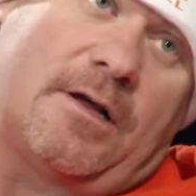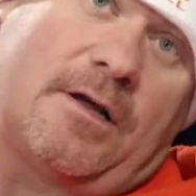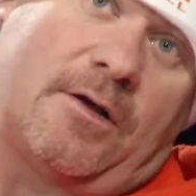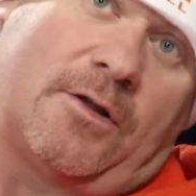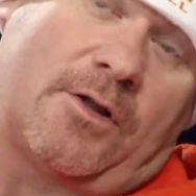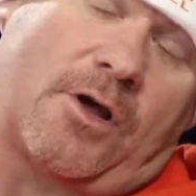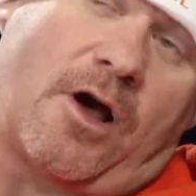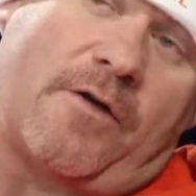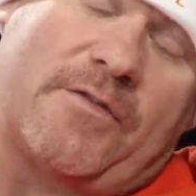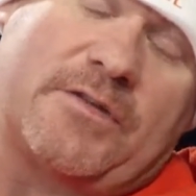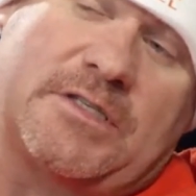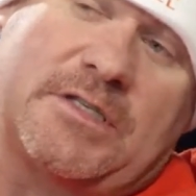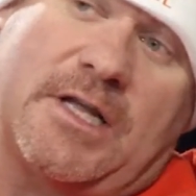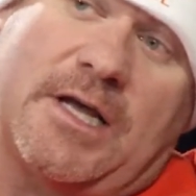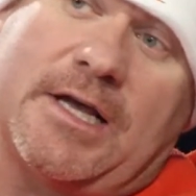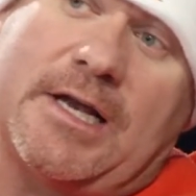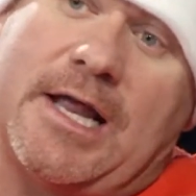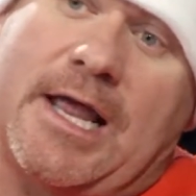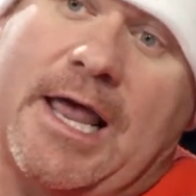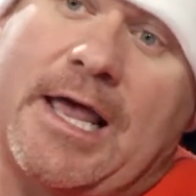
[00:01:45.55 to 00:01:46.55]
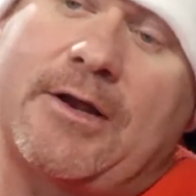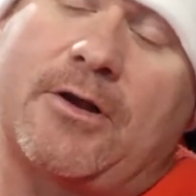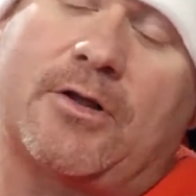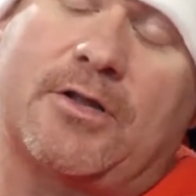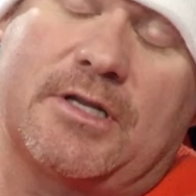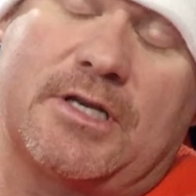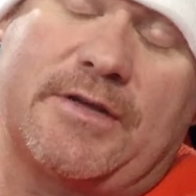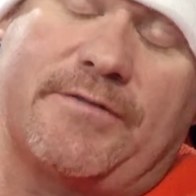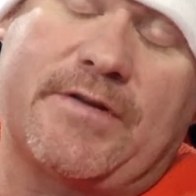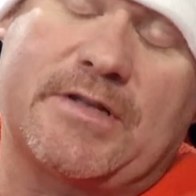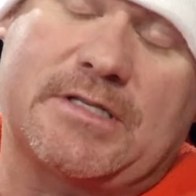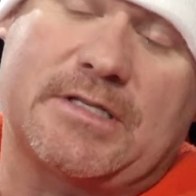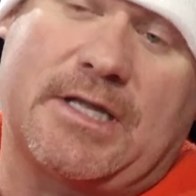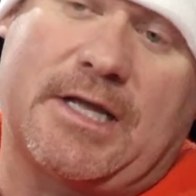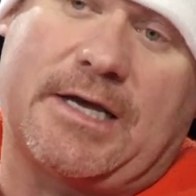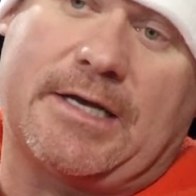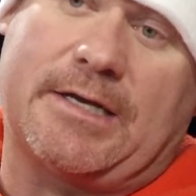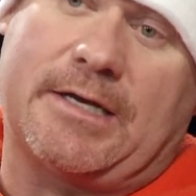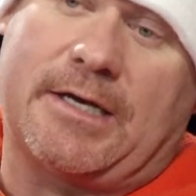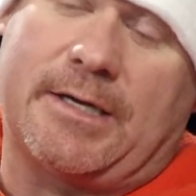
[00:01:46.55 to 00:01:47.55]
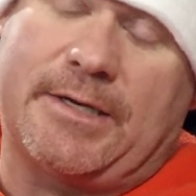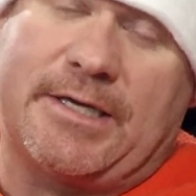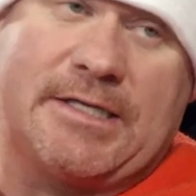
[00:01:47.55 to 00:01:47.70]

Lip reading: on the offensive line, and on the defensive line,